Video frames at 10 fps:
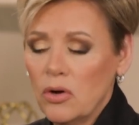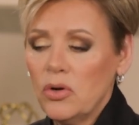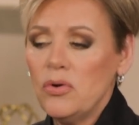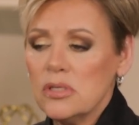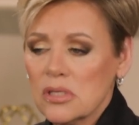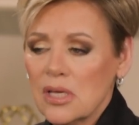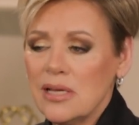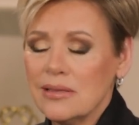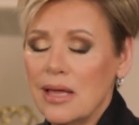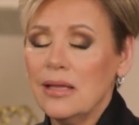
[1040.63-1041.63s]
don't always
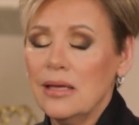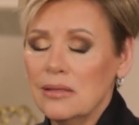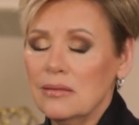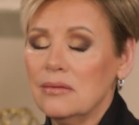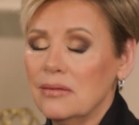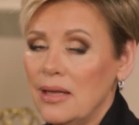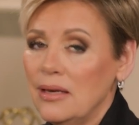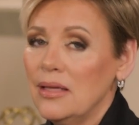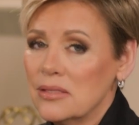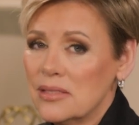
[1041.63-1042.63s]
think that it
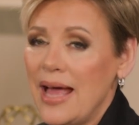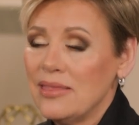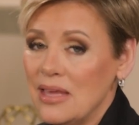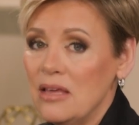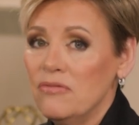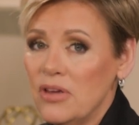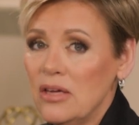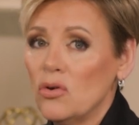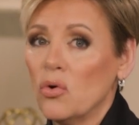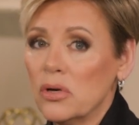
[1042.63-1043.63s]
that is that the
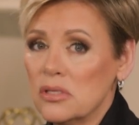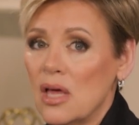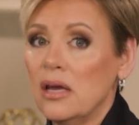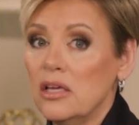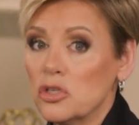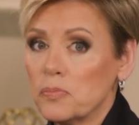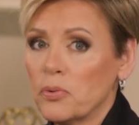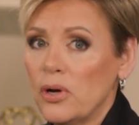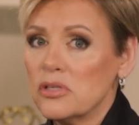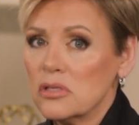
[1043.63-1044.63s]
event or is that his
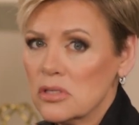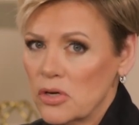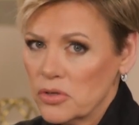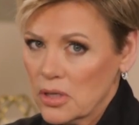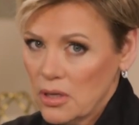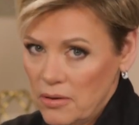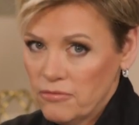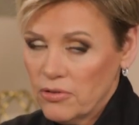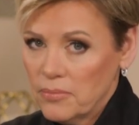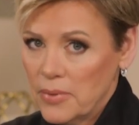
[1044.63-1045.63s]
presence there to
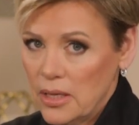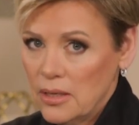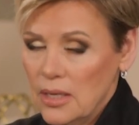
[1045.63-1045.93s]
comfort me